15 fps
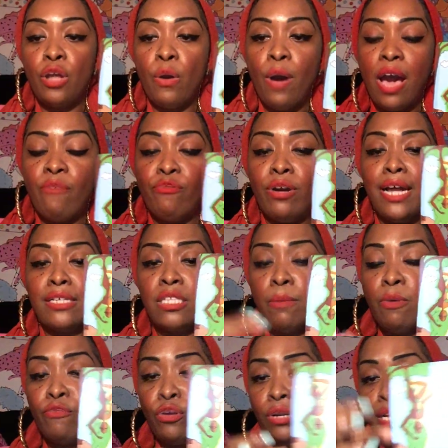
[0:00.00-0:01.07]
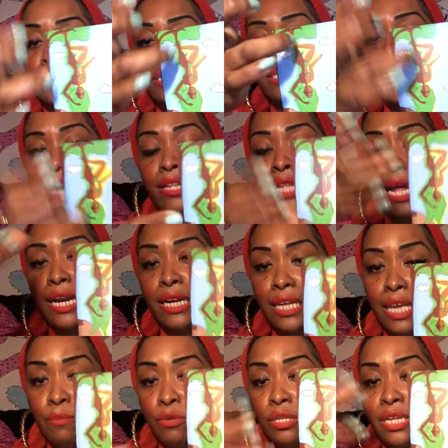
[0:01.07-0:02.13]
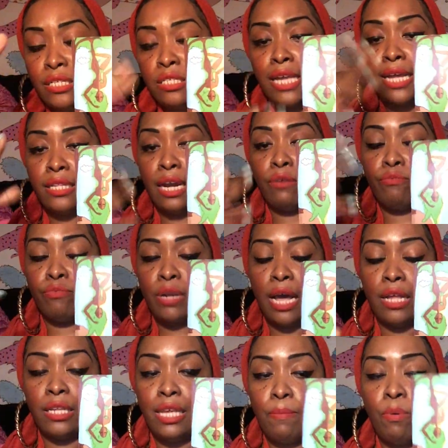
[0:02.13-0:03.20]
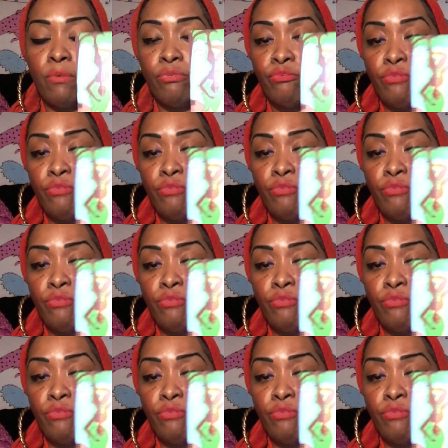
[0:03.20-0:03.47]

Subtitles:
know, I feel like some of you need to take that leap. You need to take that leap of